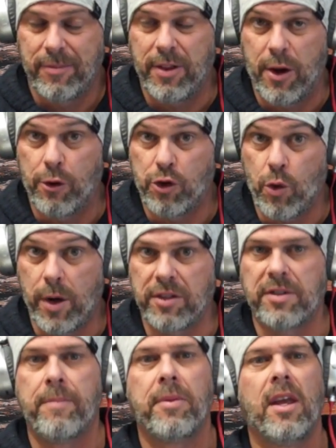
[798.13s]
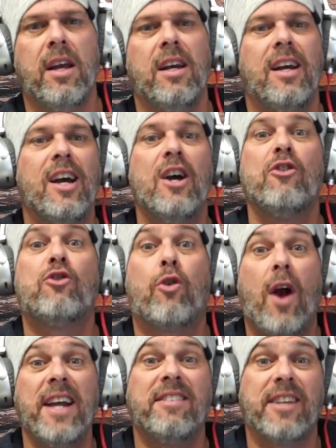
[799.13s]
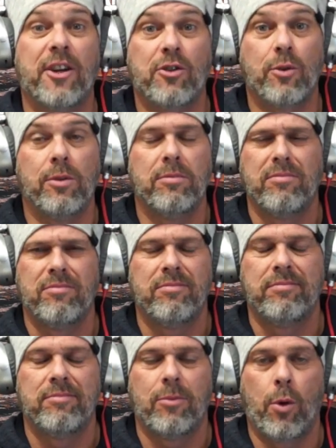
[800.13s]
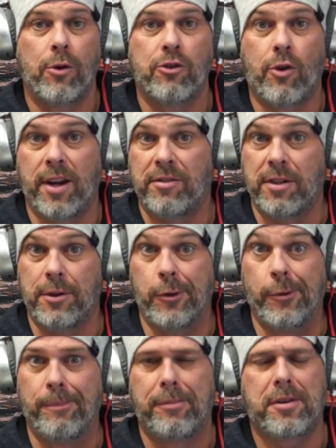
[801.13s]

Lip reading: their choice. Trisexual, or tricycle,